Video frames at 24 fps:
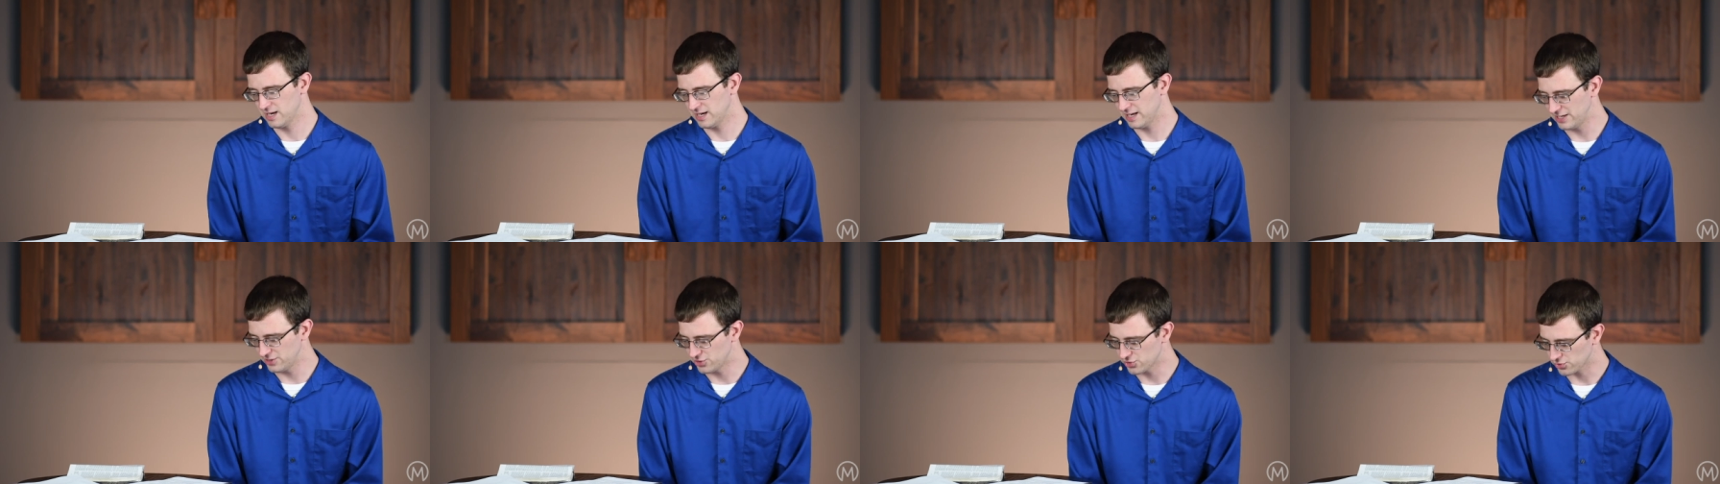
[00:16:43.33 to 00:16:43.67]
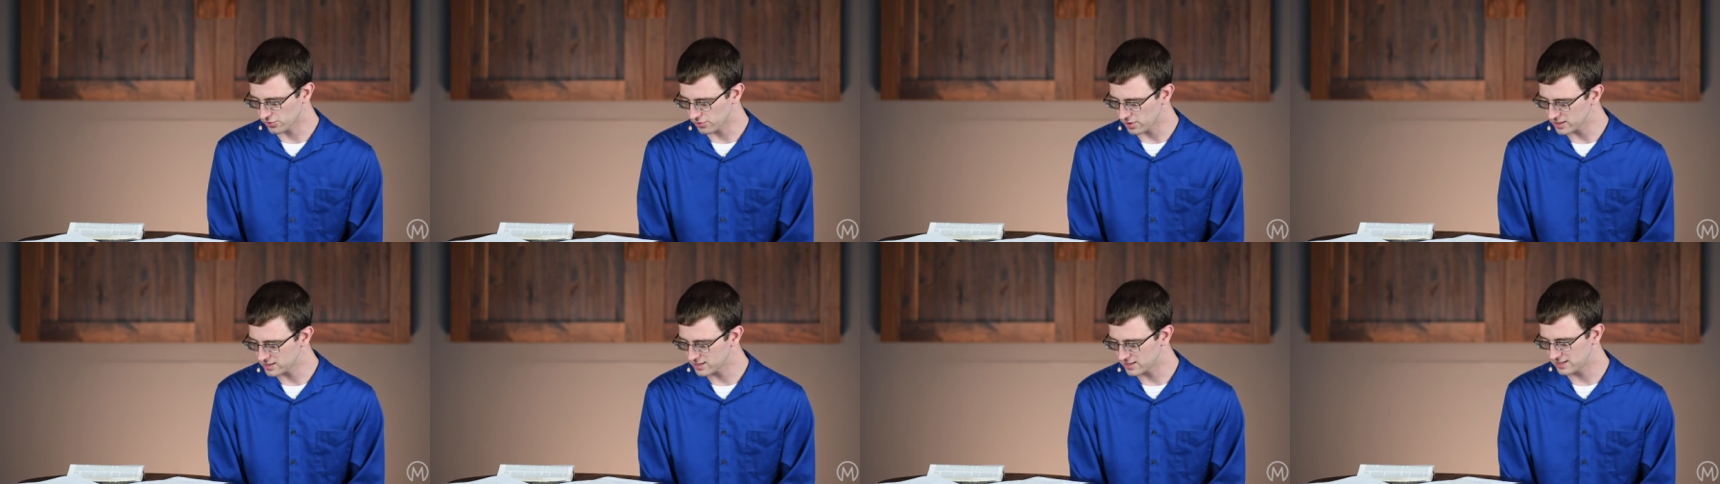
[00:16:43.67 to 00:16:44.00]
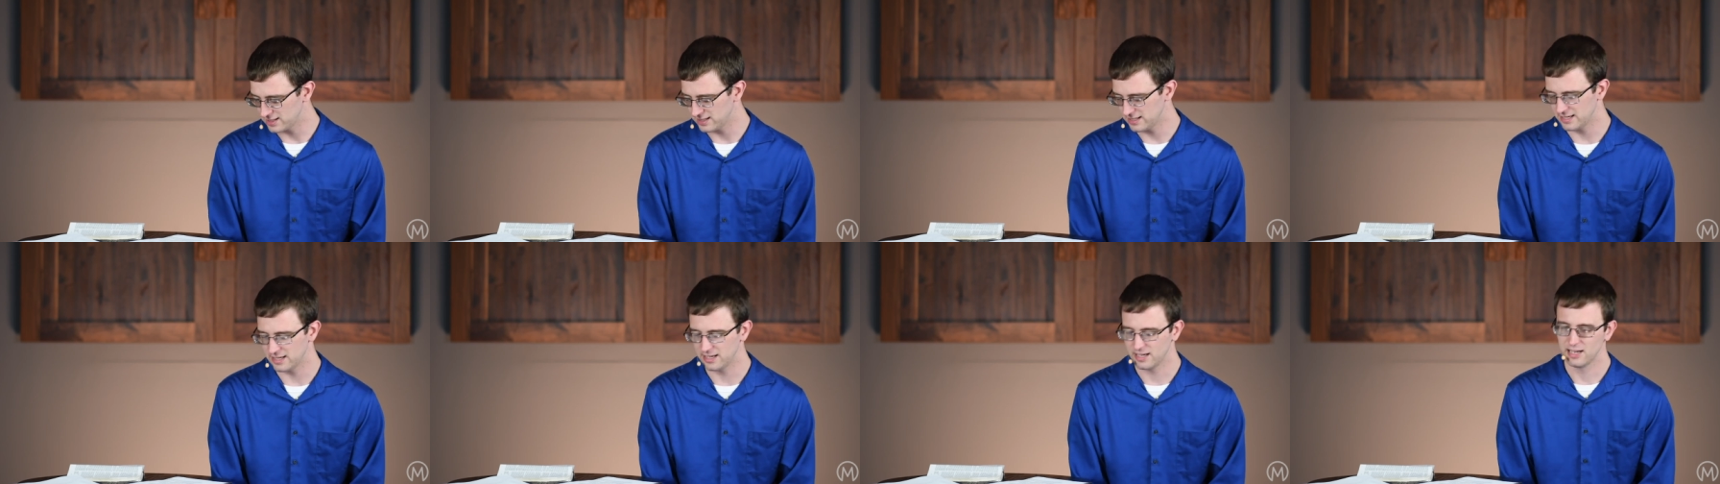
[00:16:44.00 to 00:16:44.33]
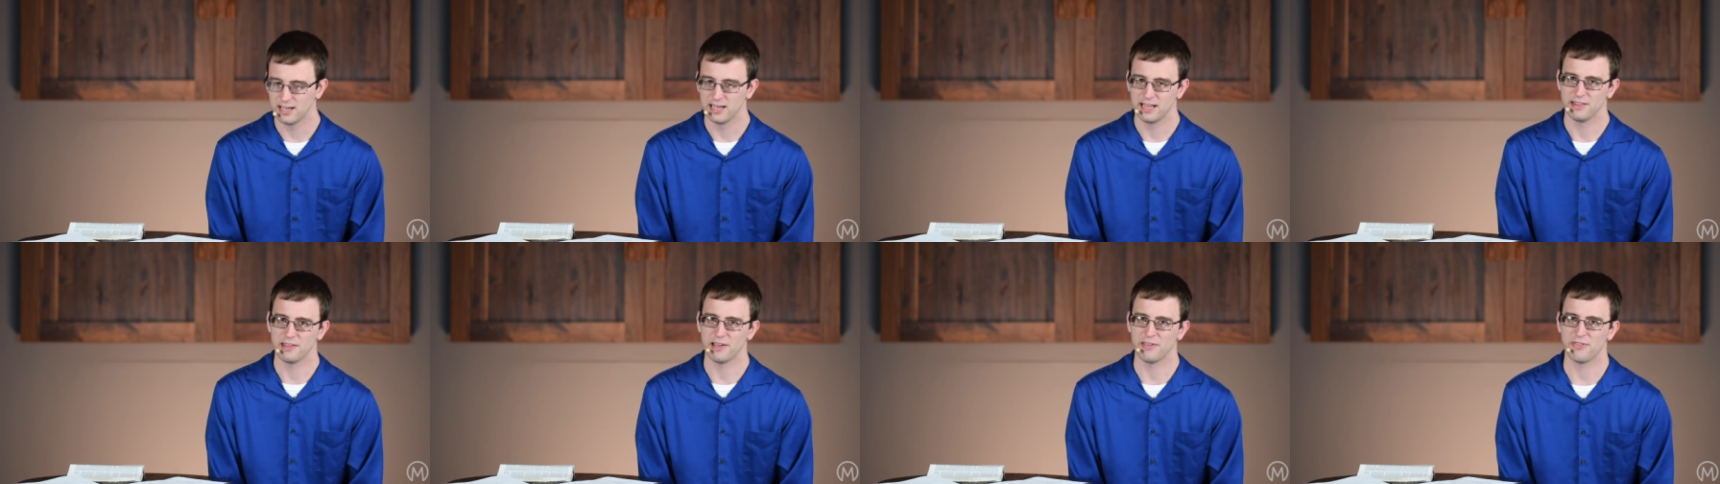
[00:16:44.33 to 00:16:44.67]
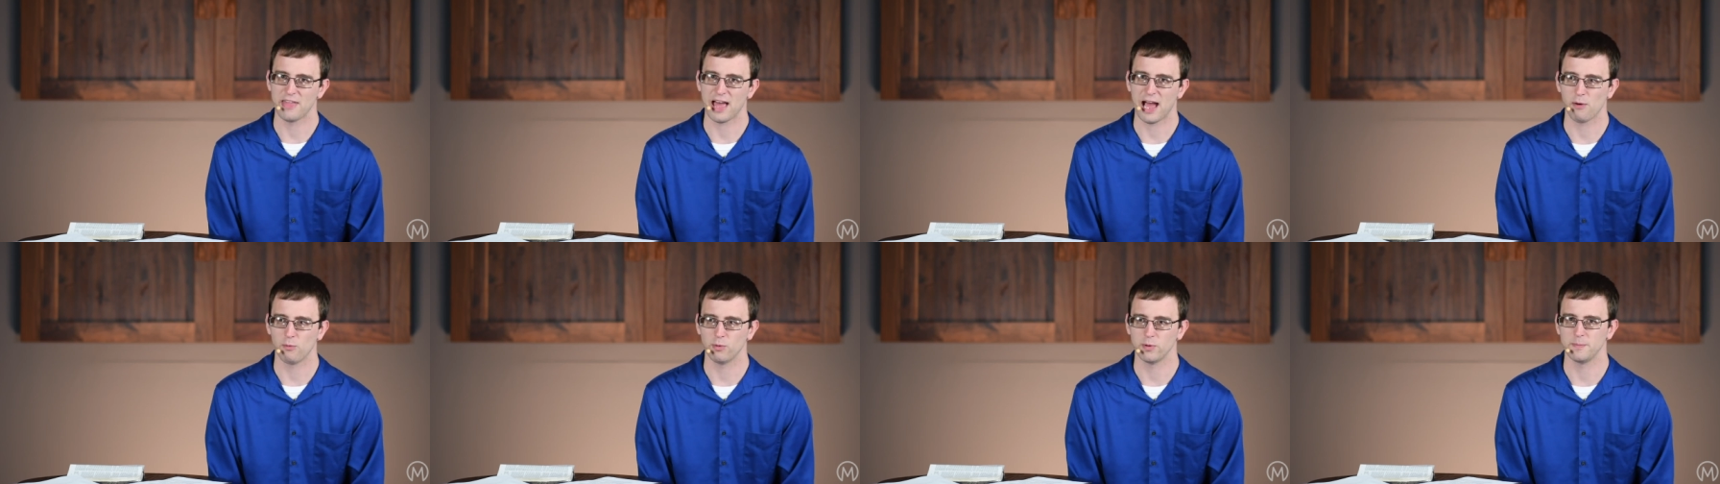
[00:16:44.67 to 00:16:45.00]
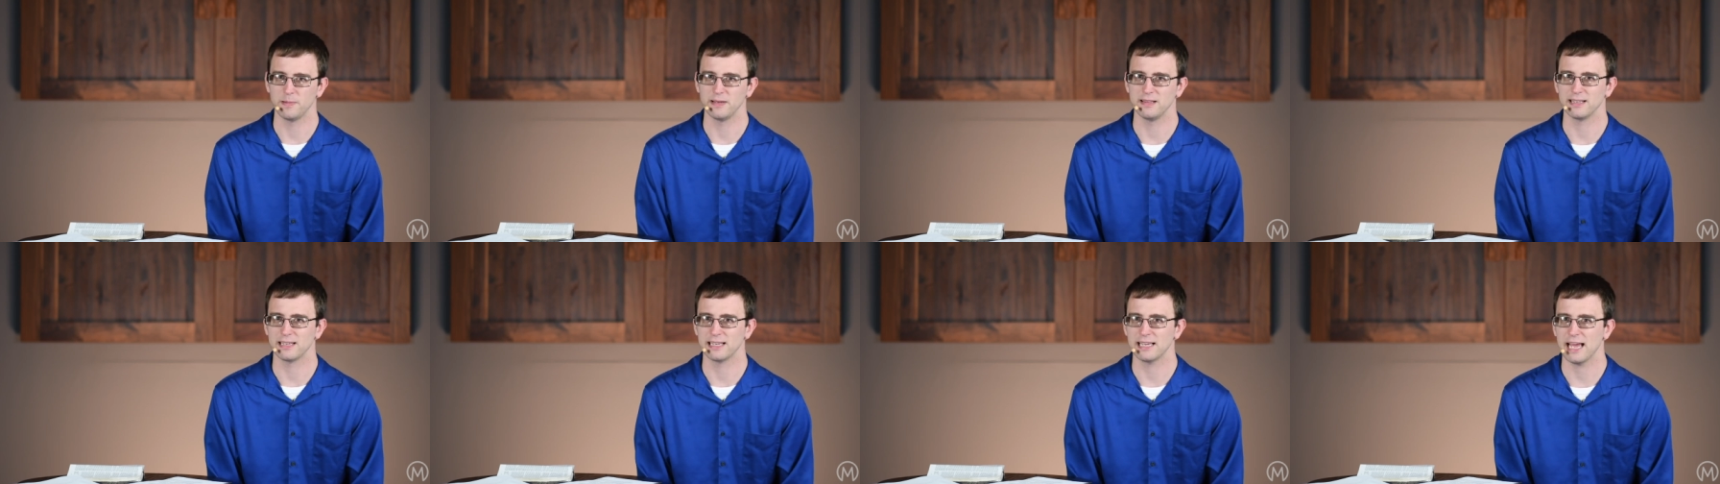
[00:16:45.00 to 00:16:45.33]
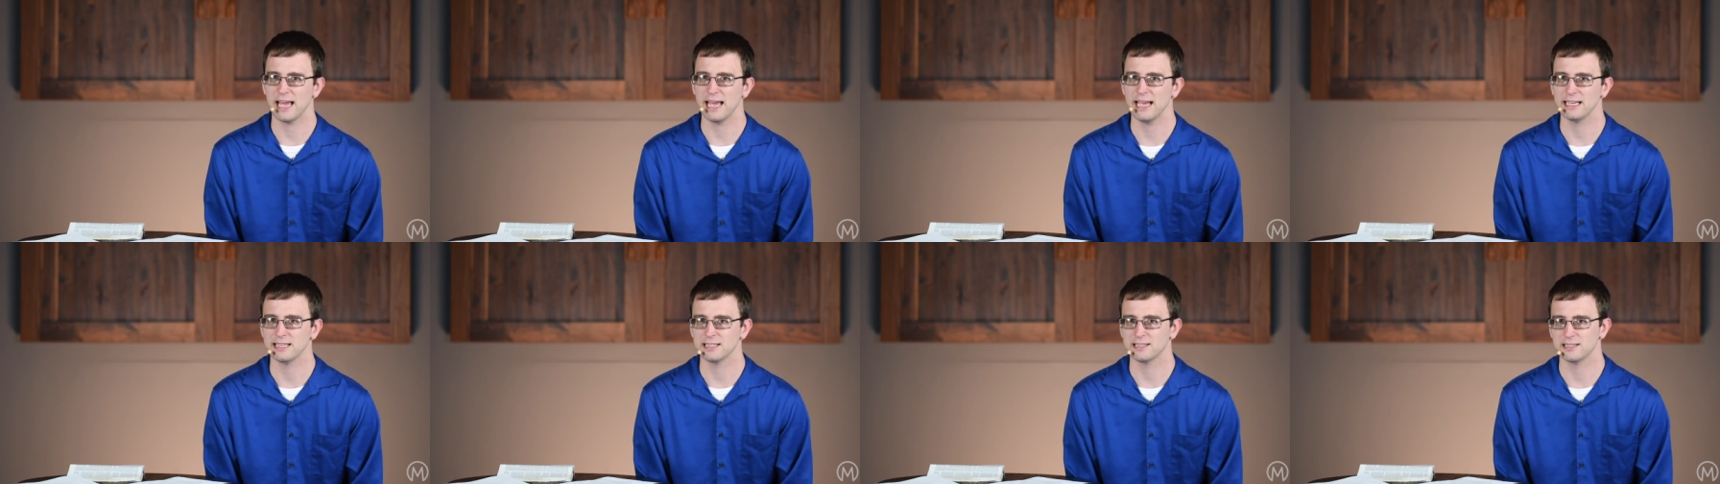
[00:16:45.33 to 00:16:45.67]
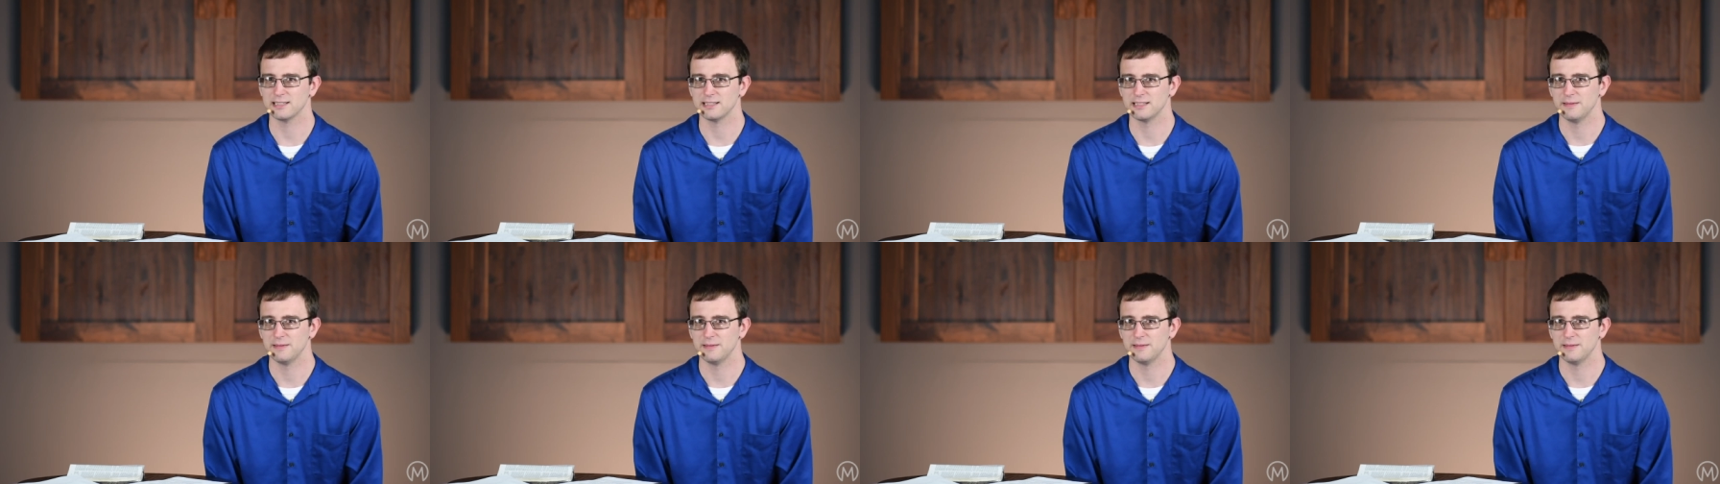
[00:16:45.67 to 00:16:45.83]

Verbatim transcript: He trusted that that would be the case.